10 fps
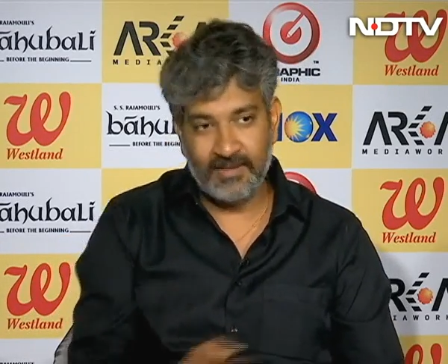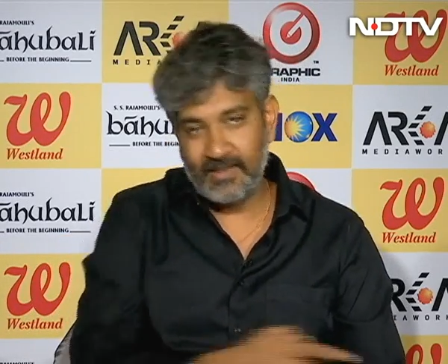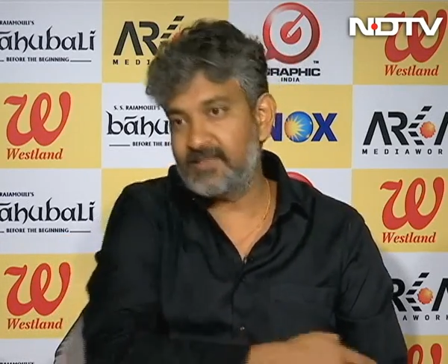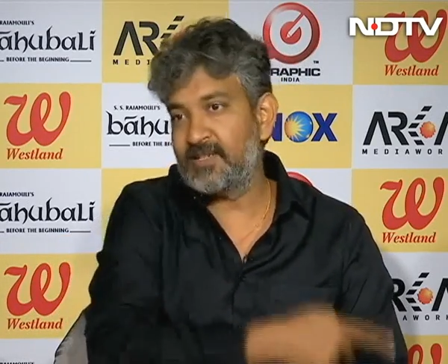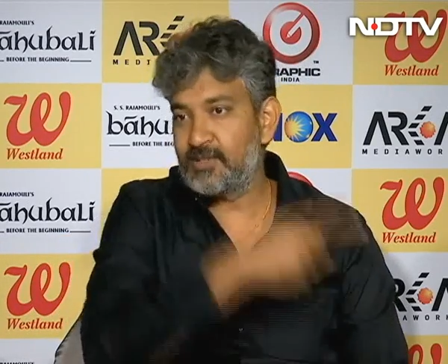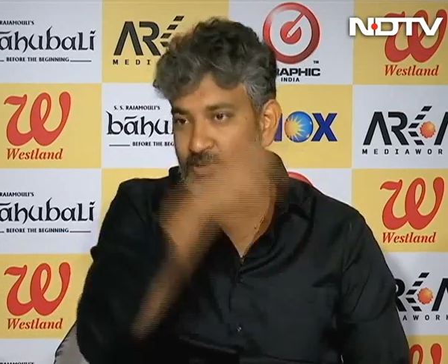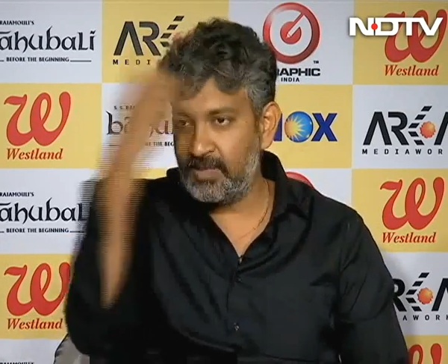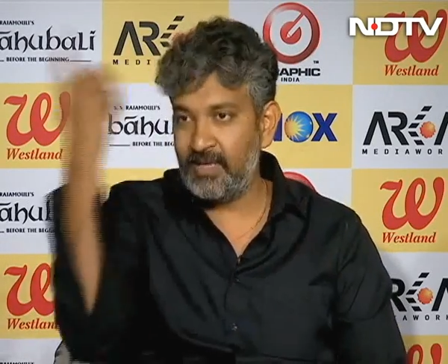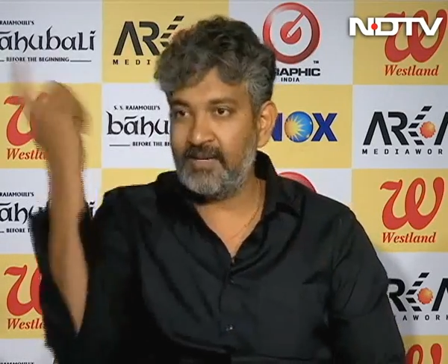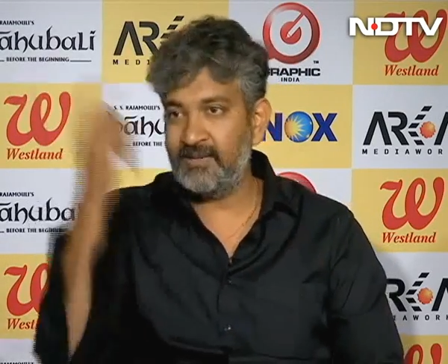that is the
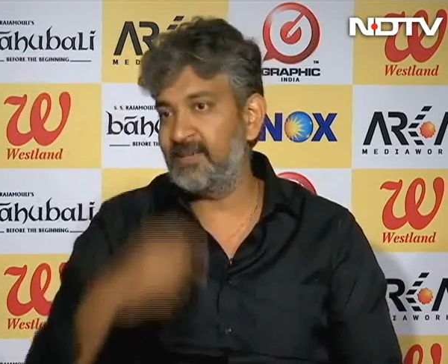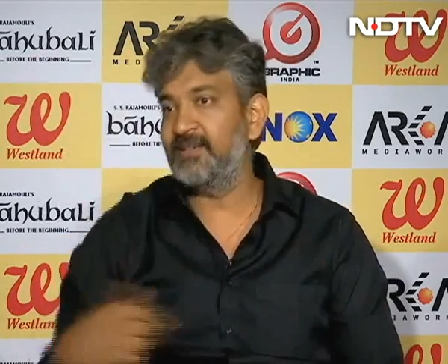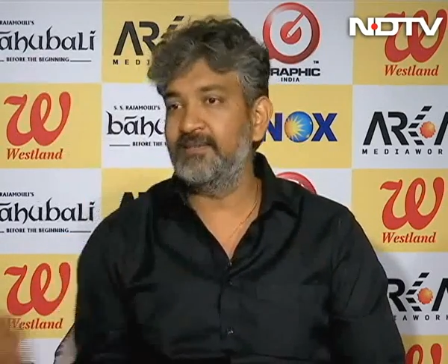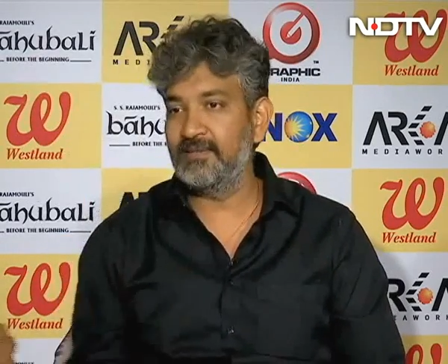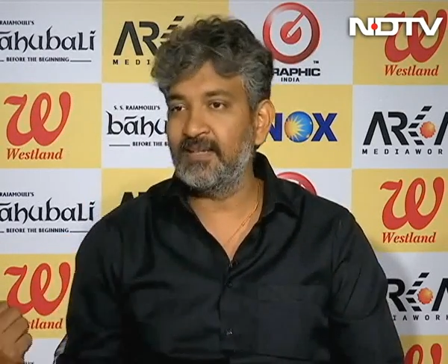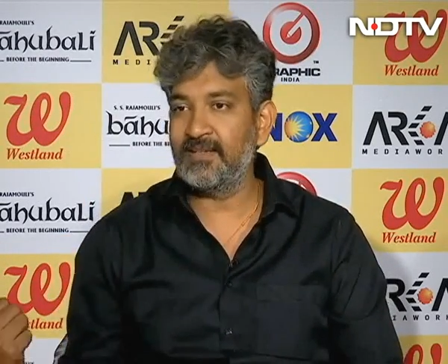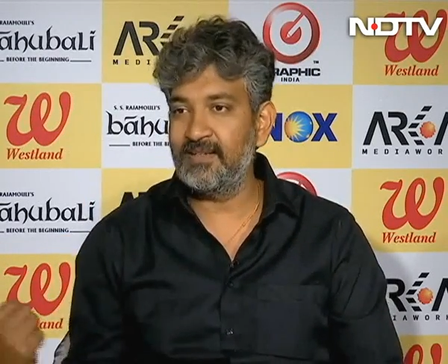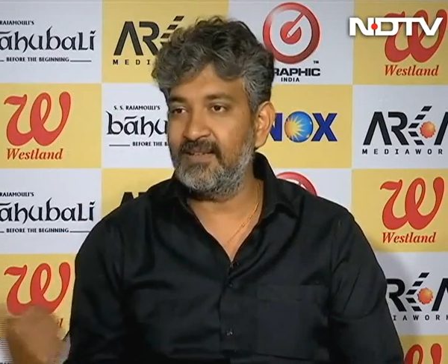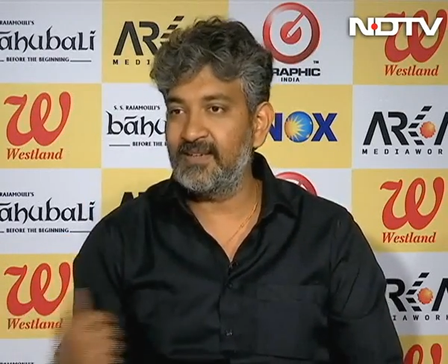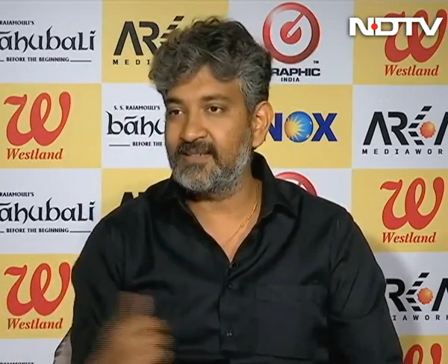story arc that, that
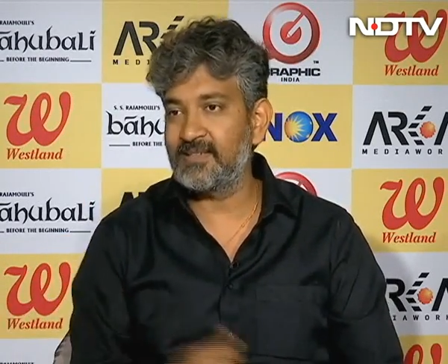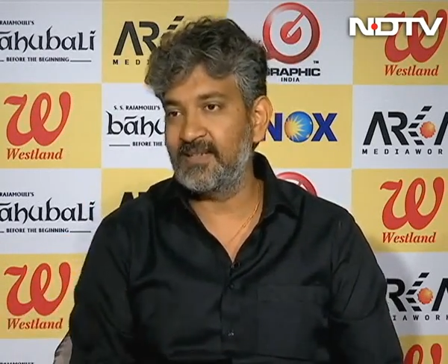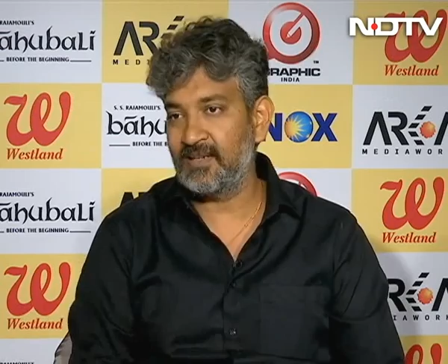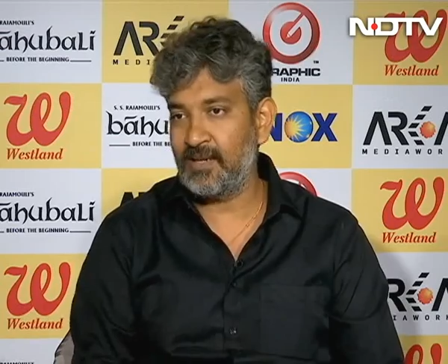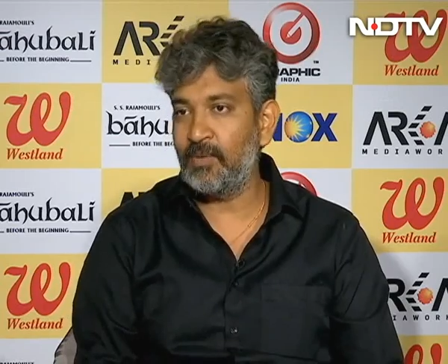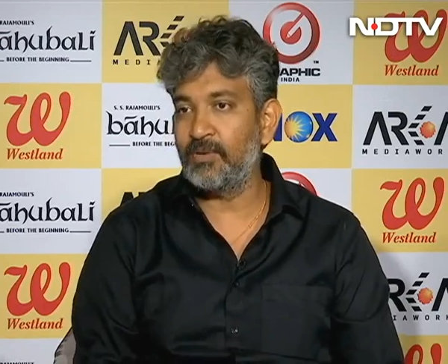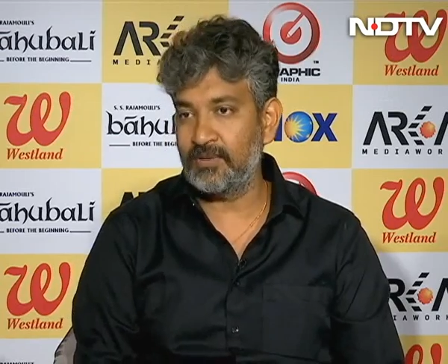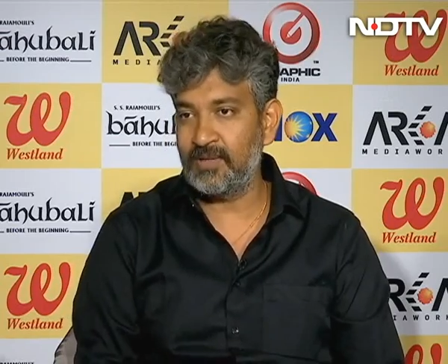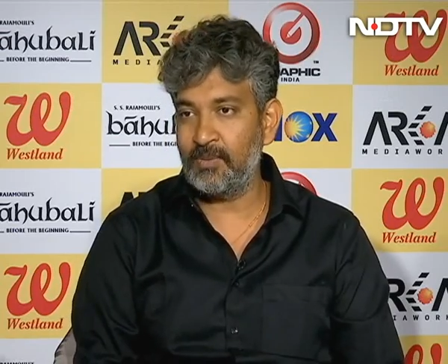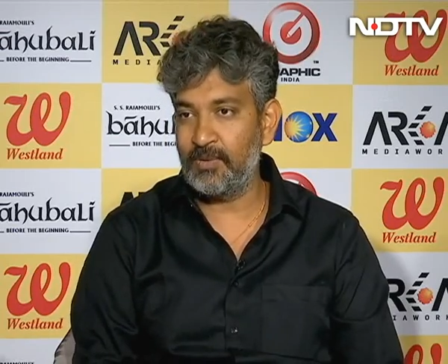he has come out,
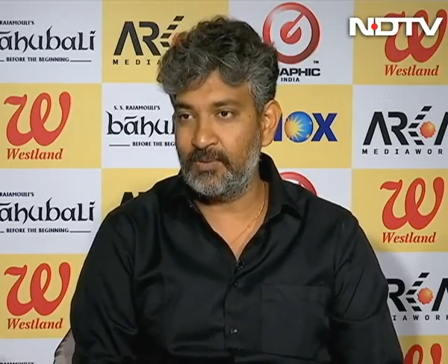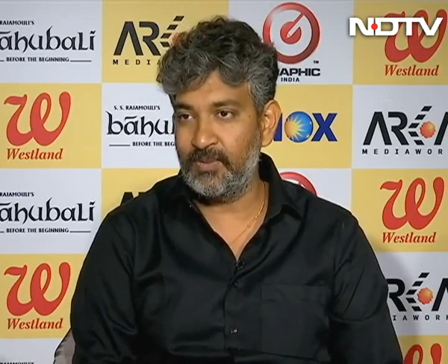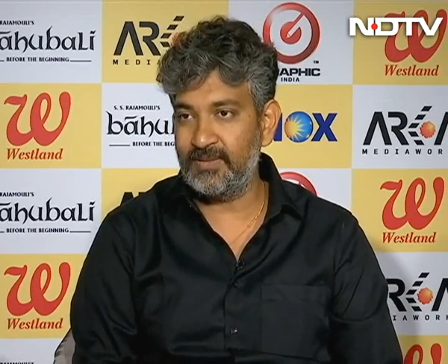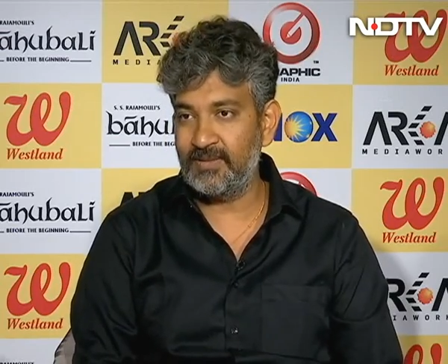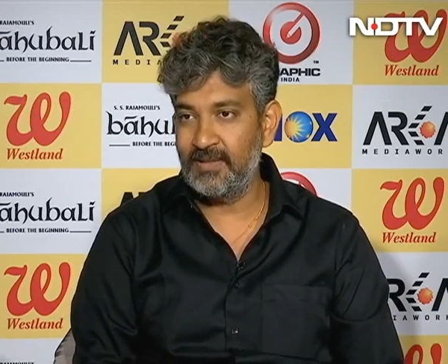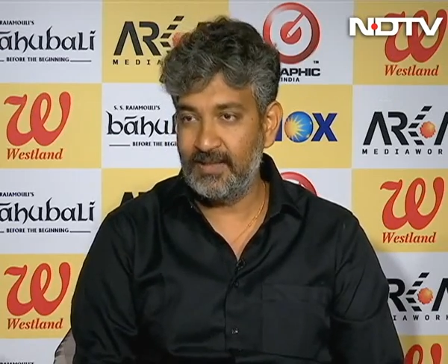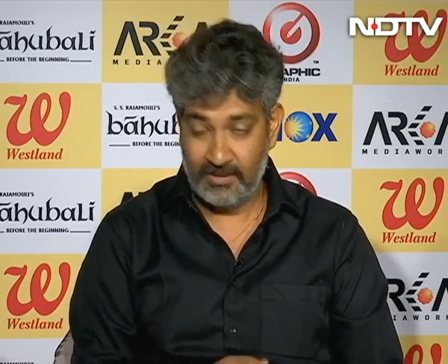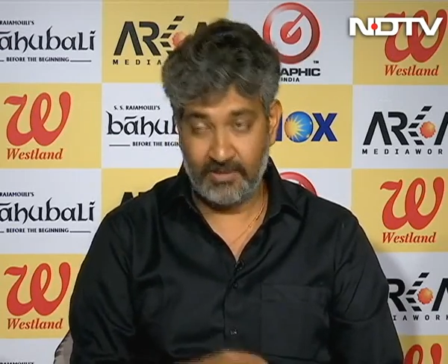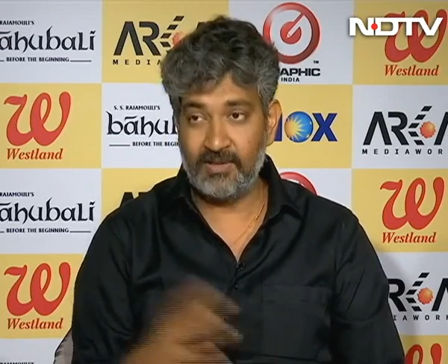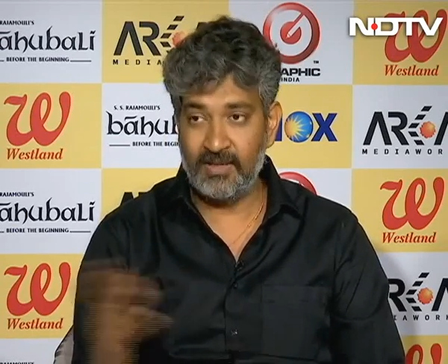come out with
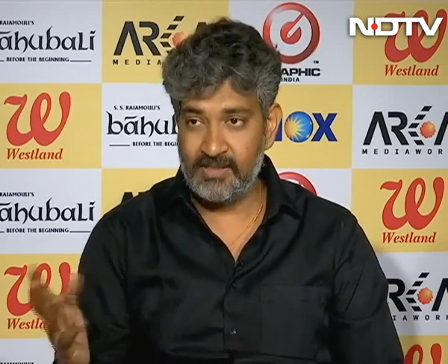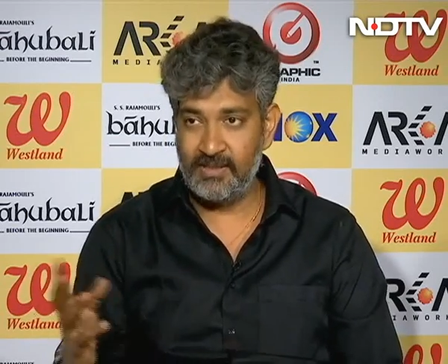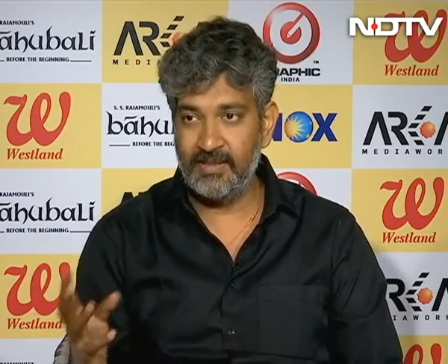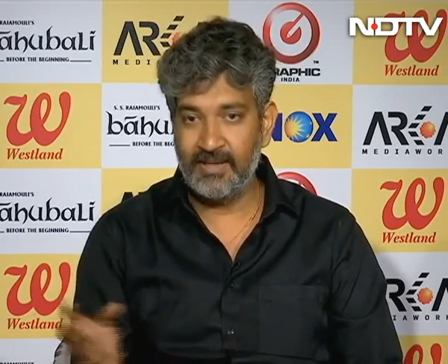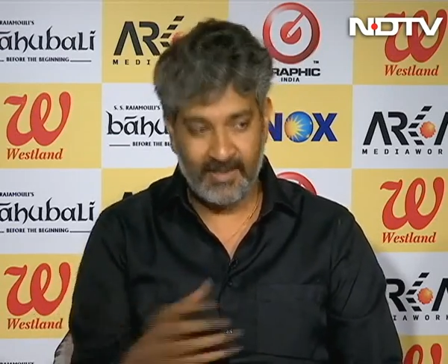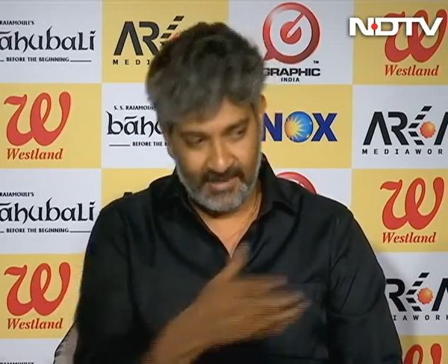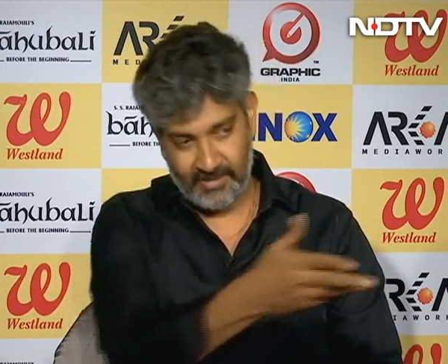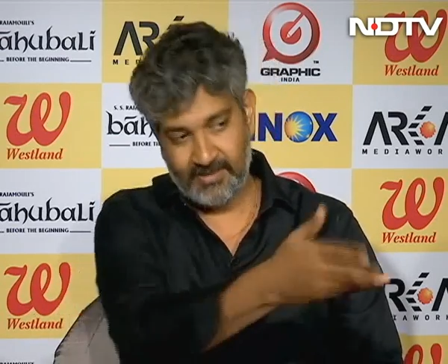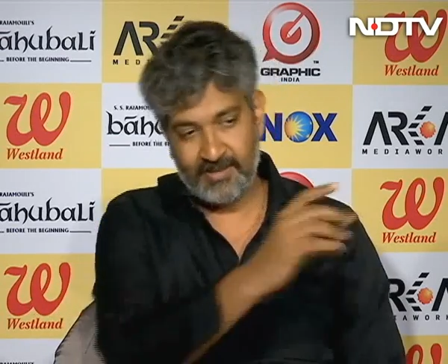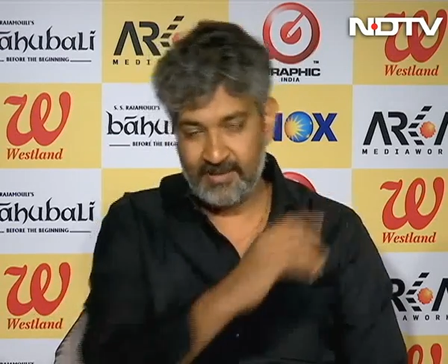in the trilogy.
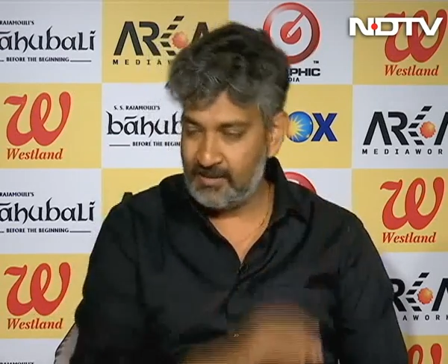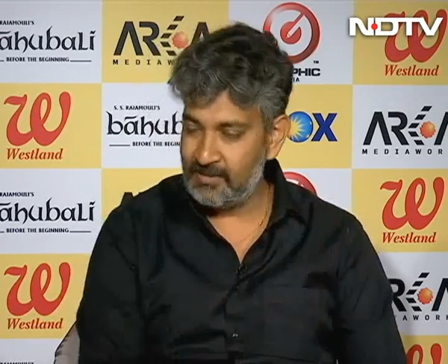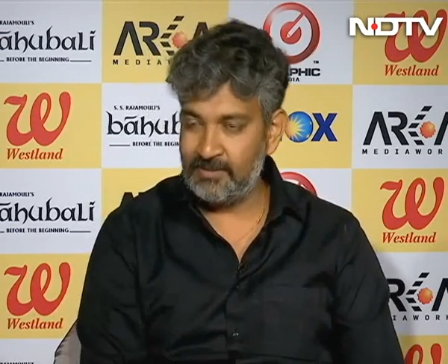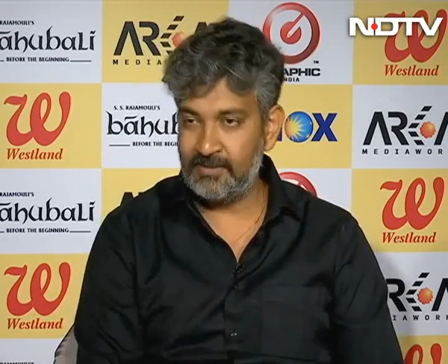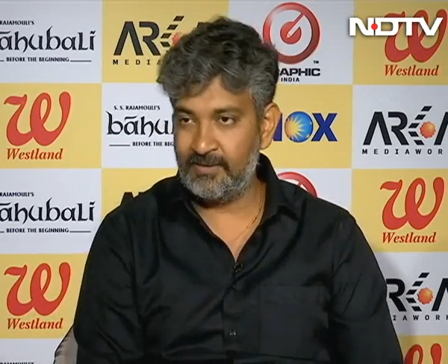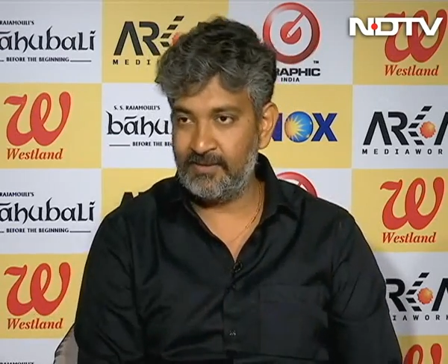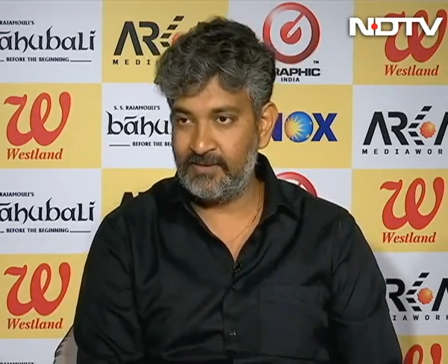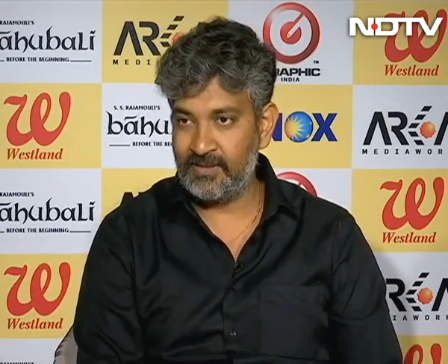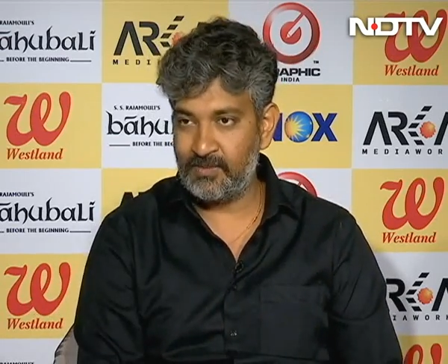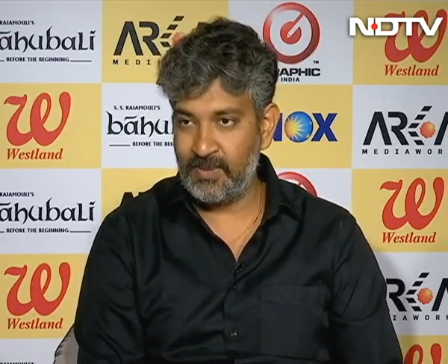And this is the
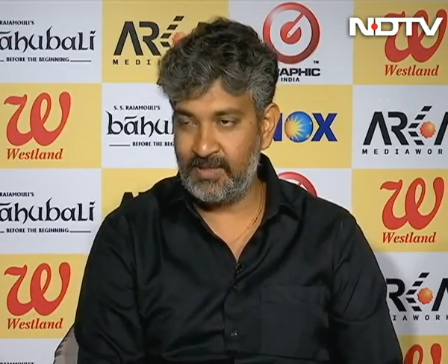first